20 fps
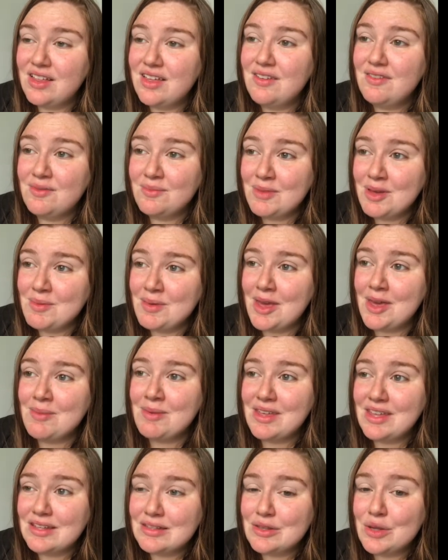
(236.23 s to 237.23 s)
if my
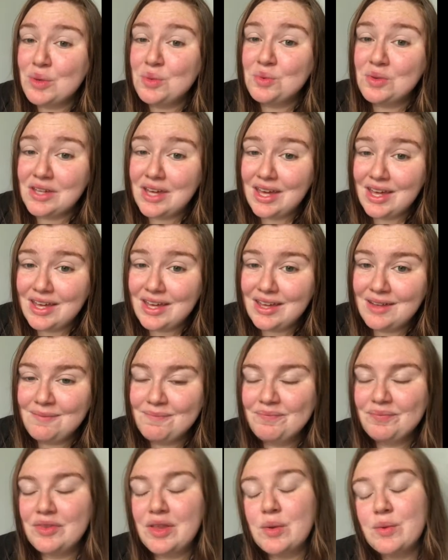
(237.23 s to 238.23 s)
baby is okay,
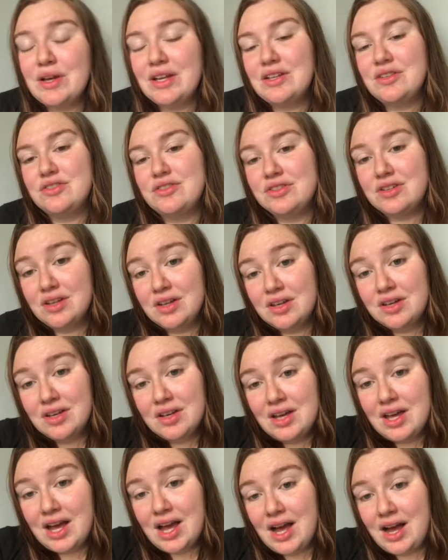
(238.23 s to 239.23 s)
which
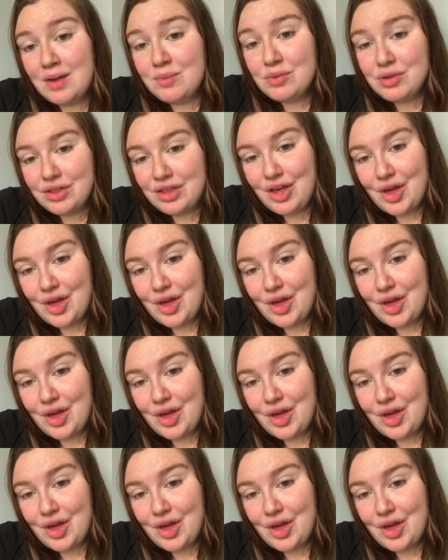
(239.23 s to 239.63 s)
I'm really